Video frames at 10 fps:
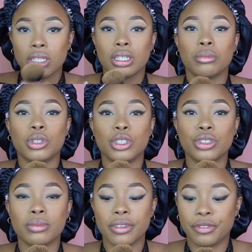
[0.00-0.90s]
Now I'm going to
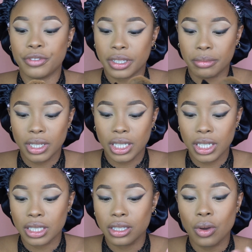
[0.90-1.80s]
use my Fit
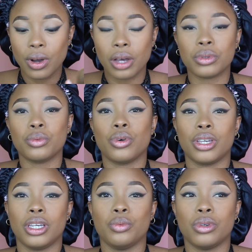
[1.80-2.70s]
Me. It's how I would
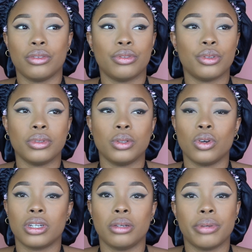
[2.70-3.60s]
walk in Wonderful World,
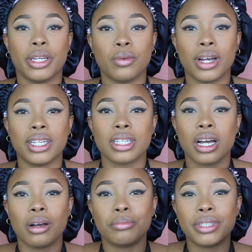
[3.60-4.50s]
walking Pennywise,
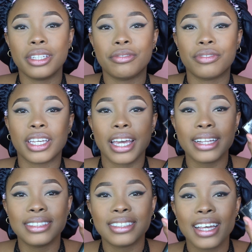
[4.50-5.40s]
and completely
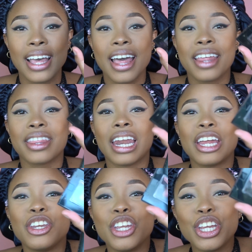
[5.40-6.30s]
forget that I
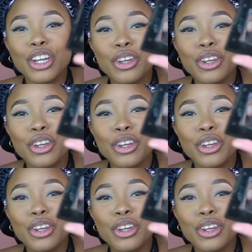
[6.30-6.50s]
need a